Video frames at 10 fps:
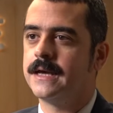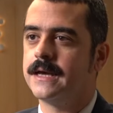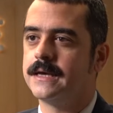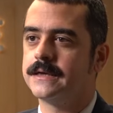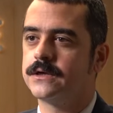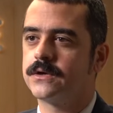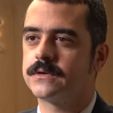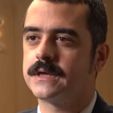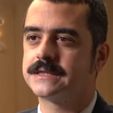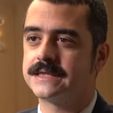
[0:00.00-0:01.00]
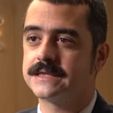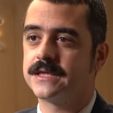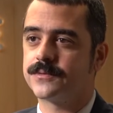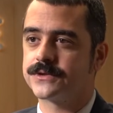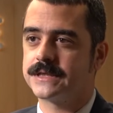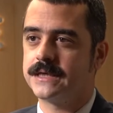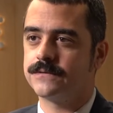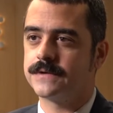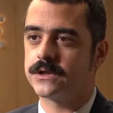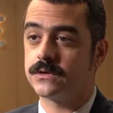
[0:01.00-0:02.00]
and in total sixty percent
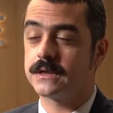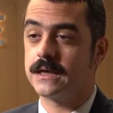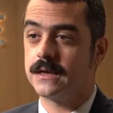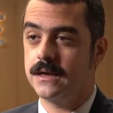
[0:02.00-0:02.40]
of the total